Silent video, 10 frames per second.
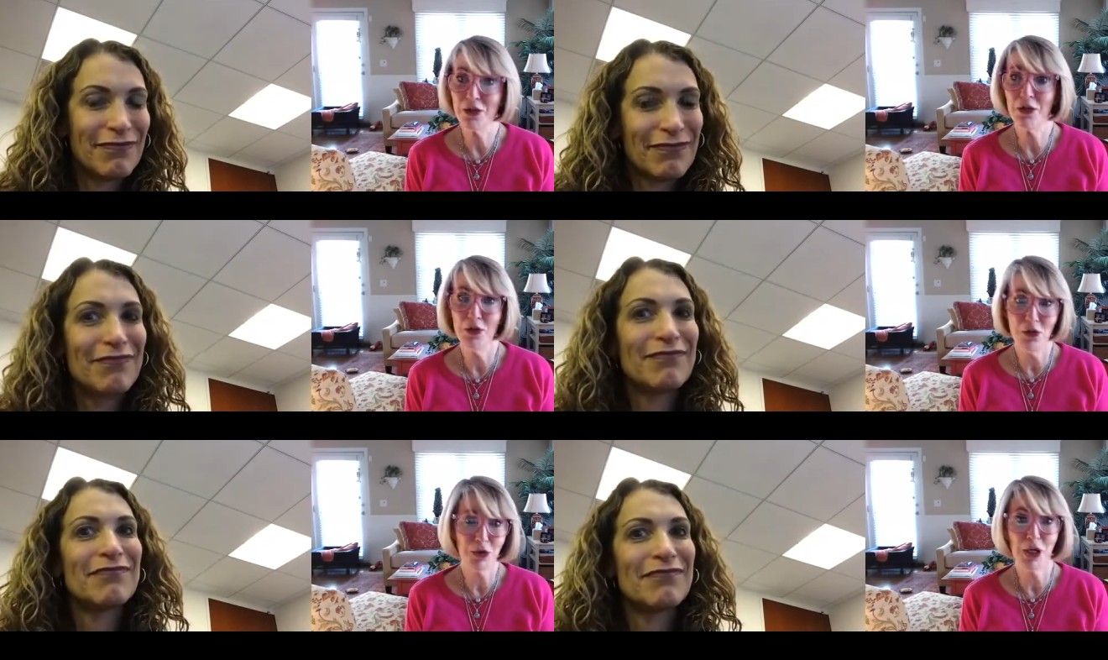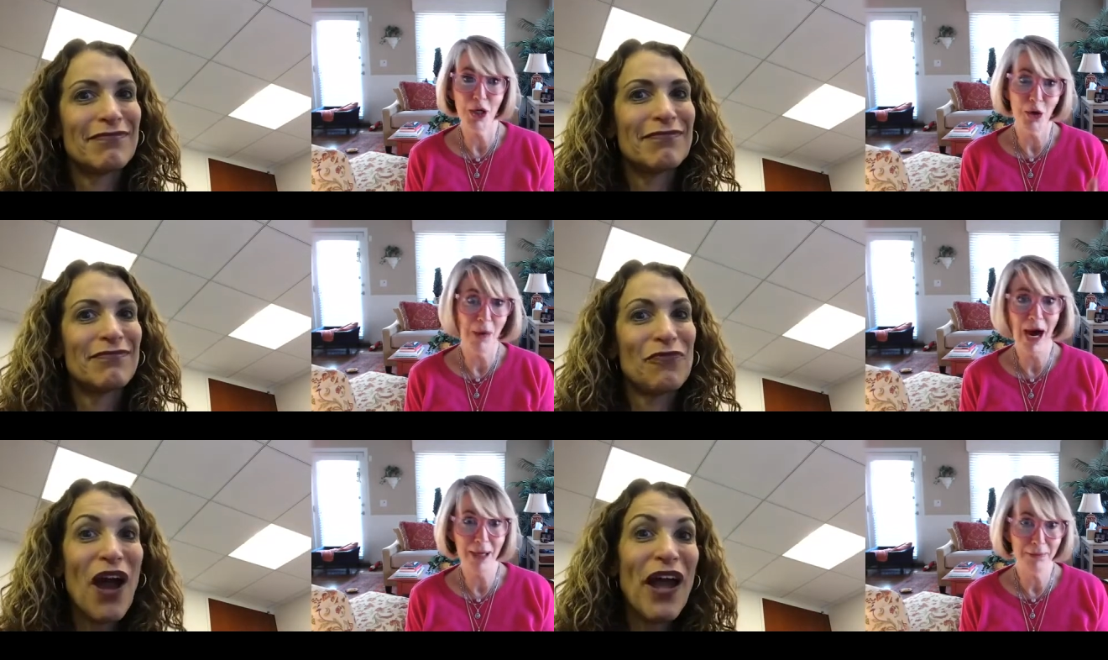Speaker 1: to, you know,
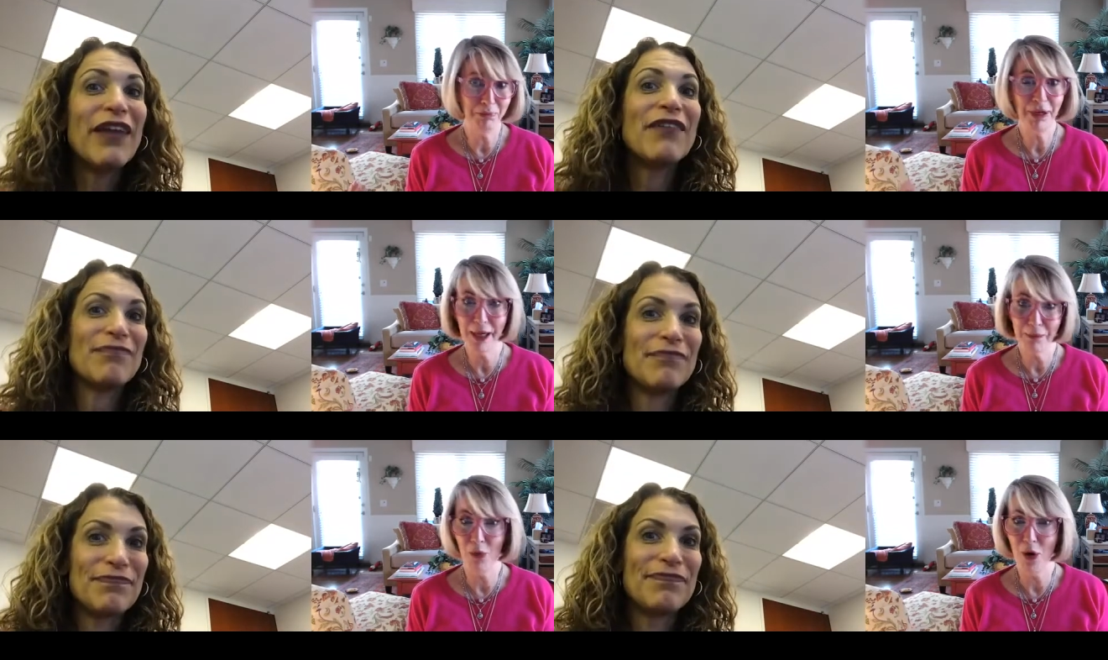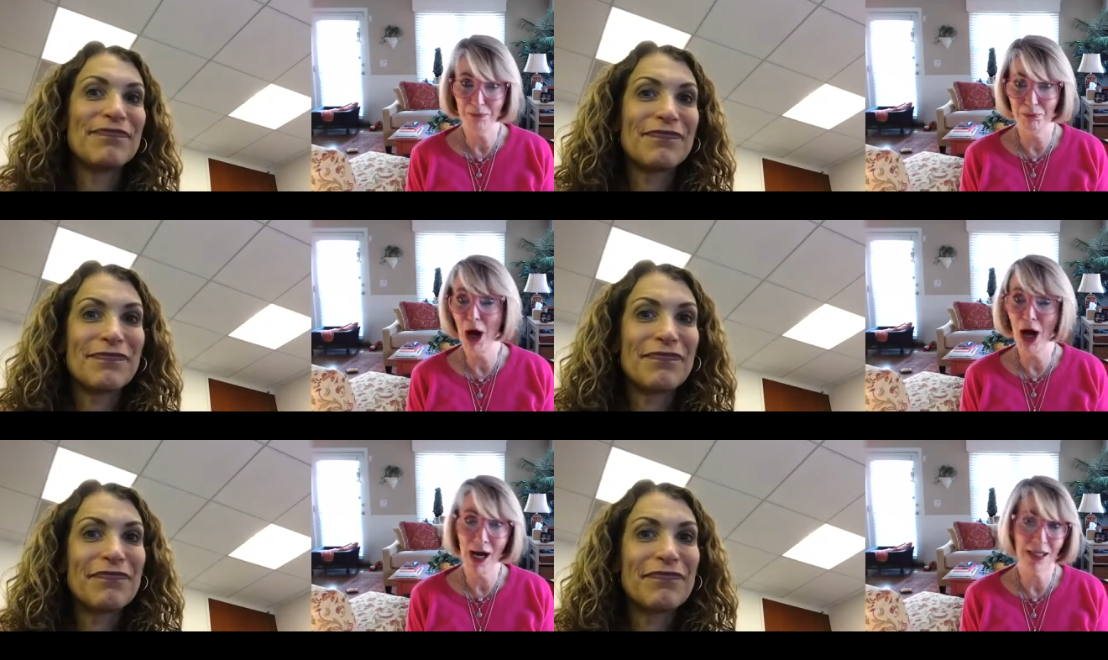my big important
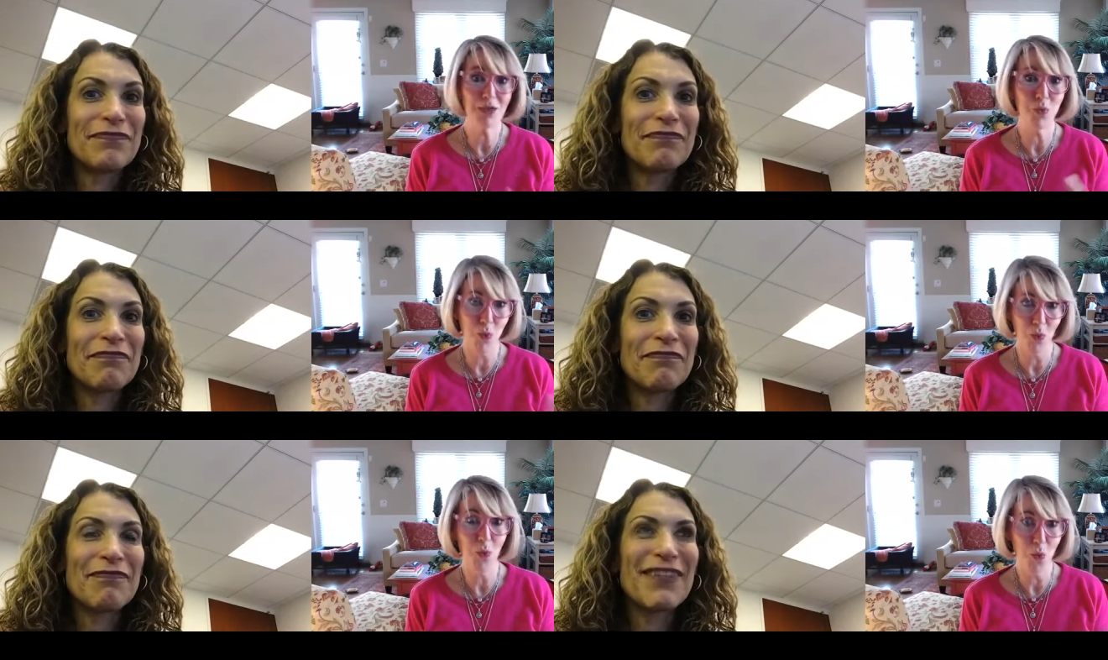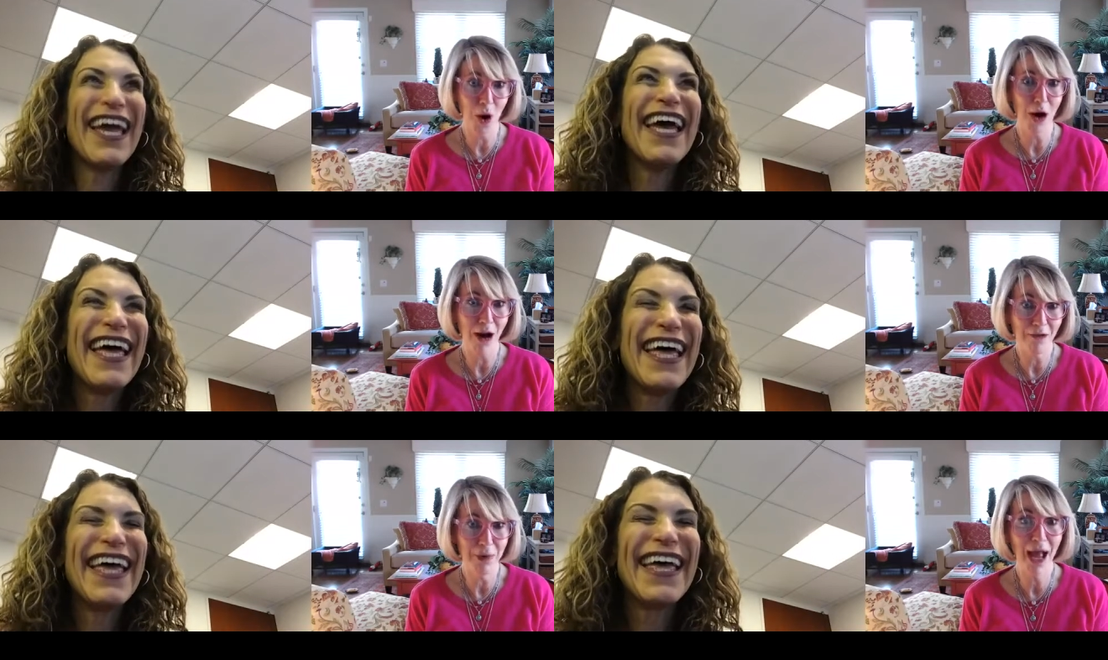boss where
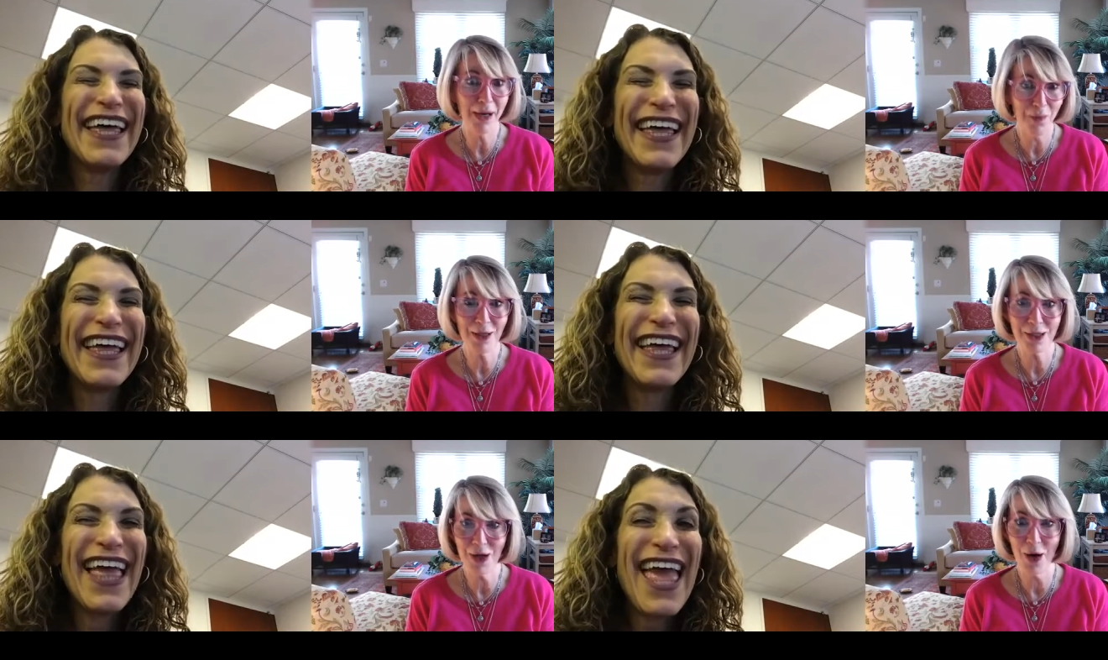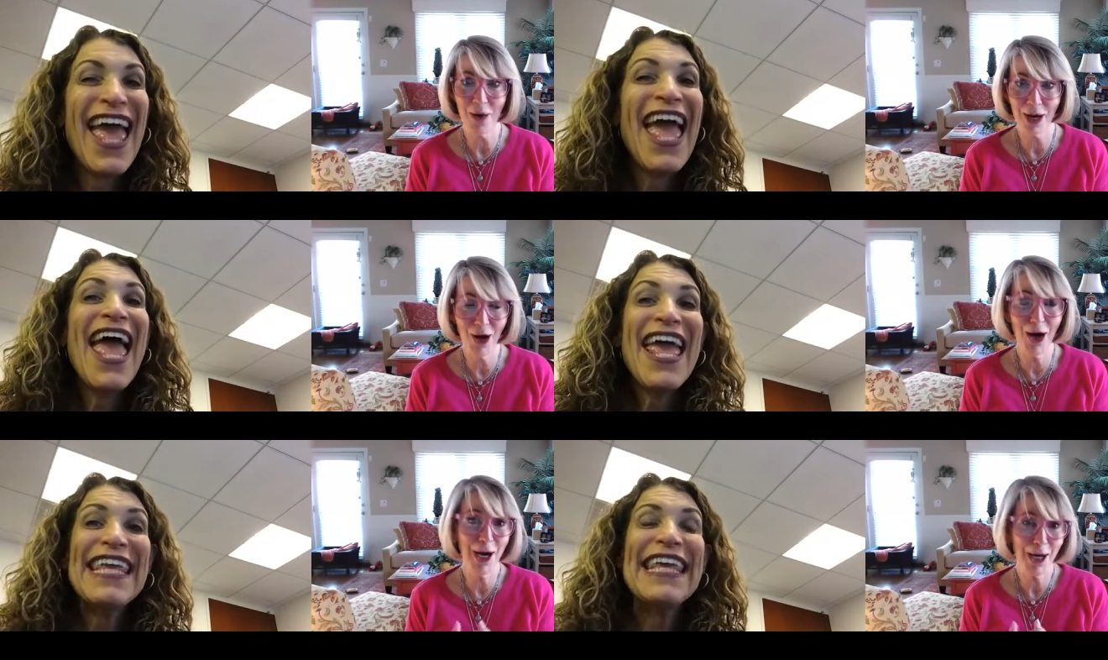I've been and what's going
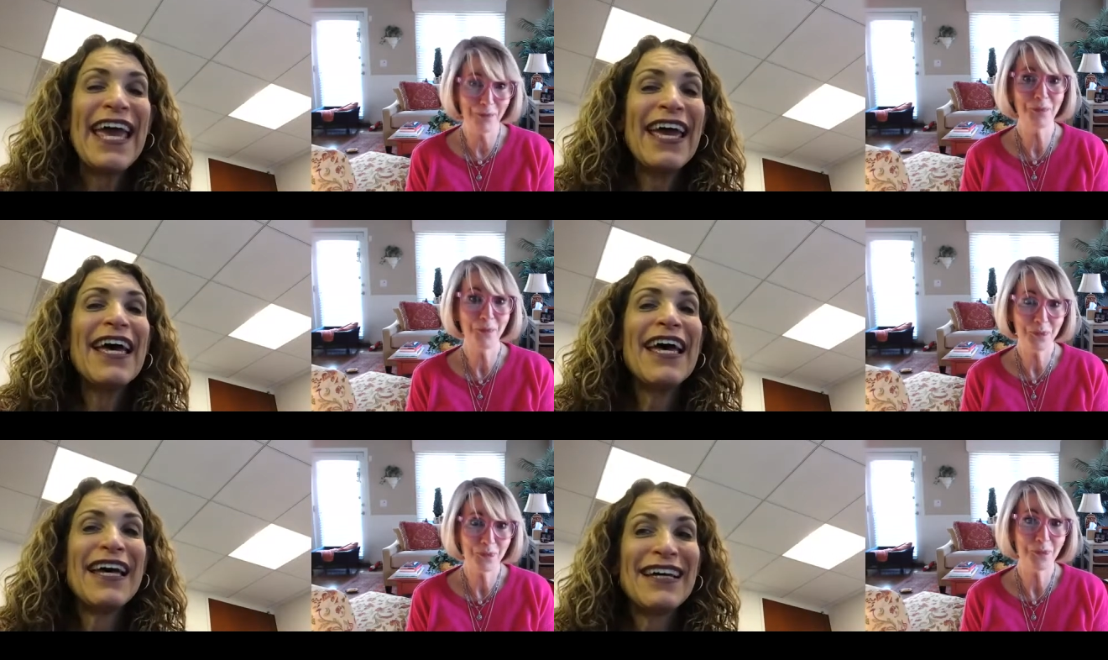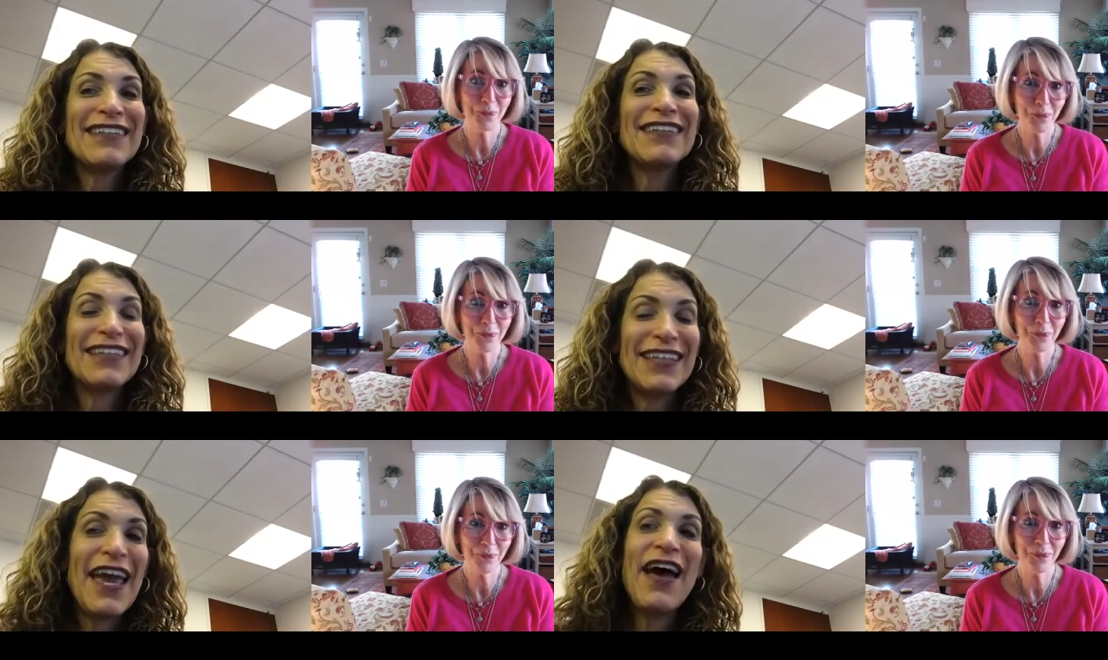on.
Speaker 2: Uh,
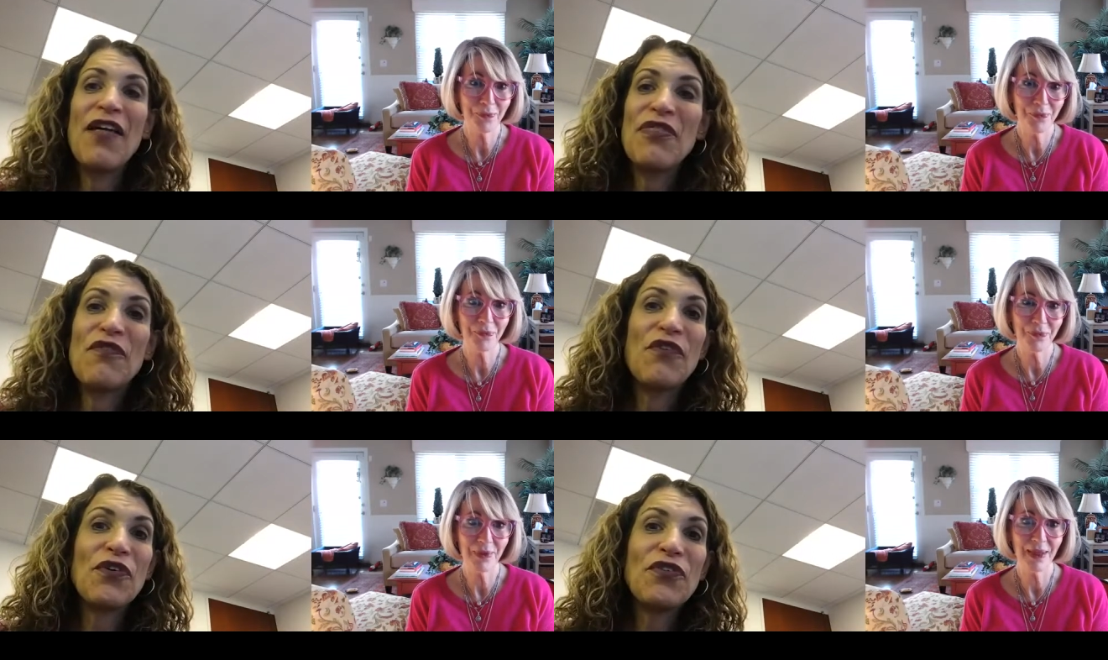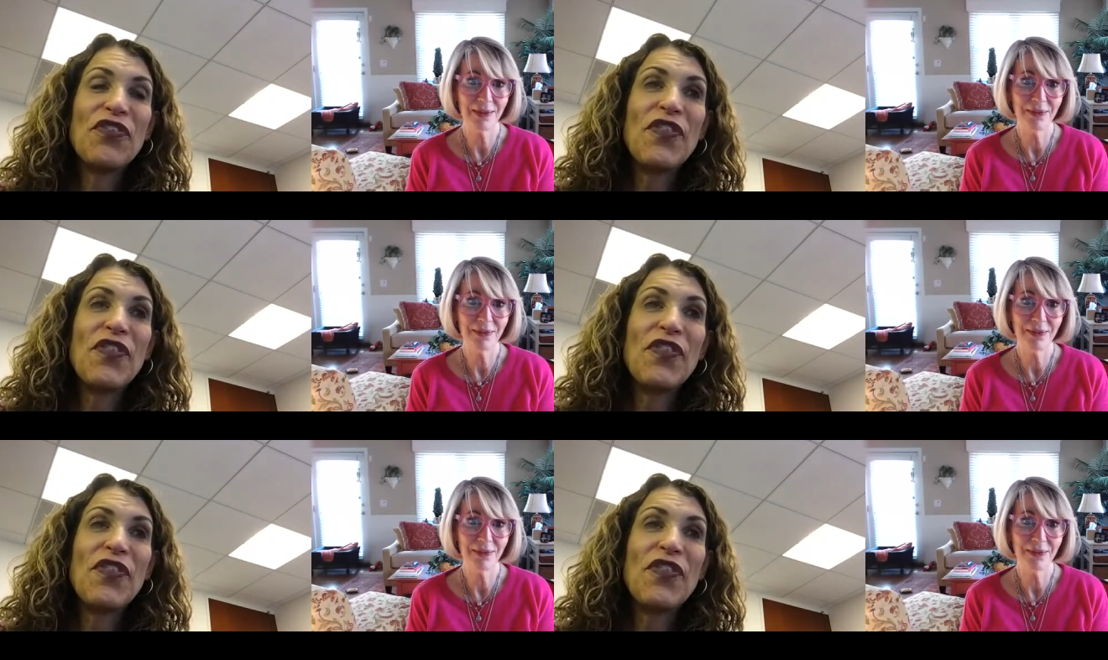yeah. The first